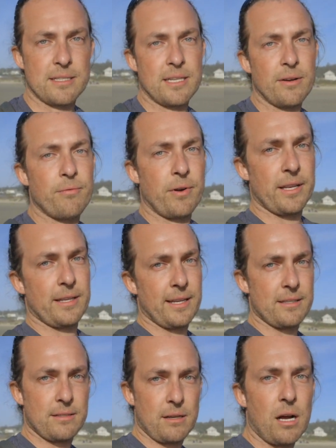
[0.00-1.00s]
different,
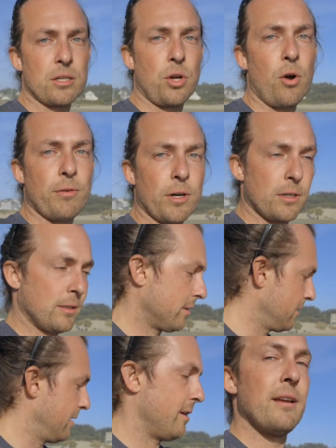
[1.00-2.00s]
it's October,
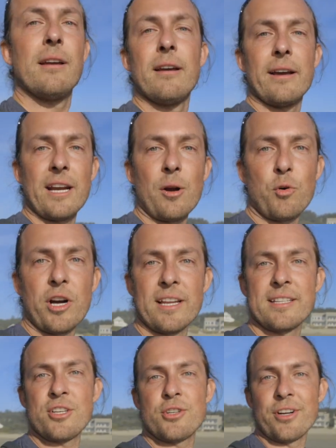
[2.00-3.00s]
and I'm wearing a
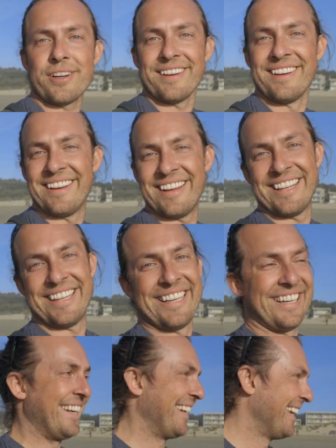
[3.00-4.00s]
t-shirt.
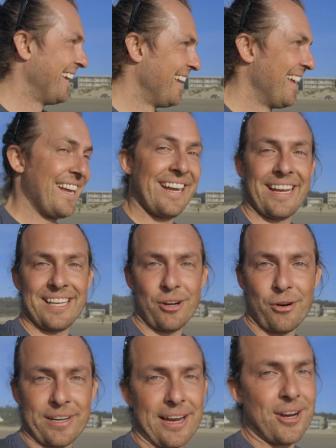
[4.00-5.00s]
In the
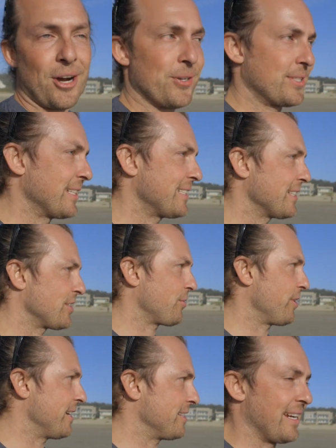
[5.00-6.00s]
Oregon coast, this is
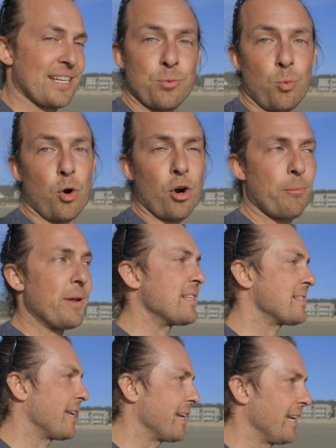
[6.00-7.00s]
crazy. It's warm, it's
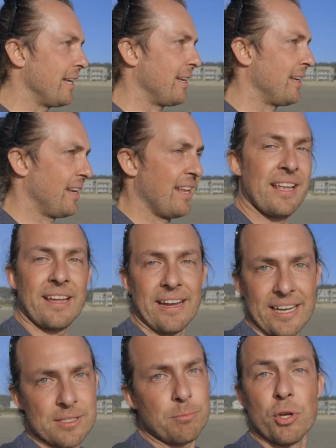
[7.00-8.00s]
sunny,
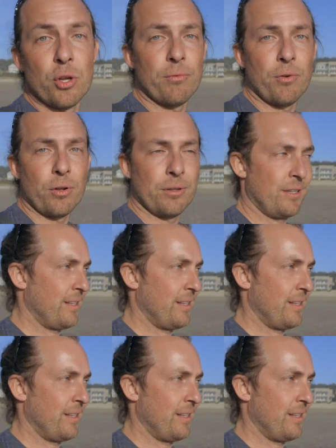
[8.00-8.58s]
it's beautiful.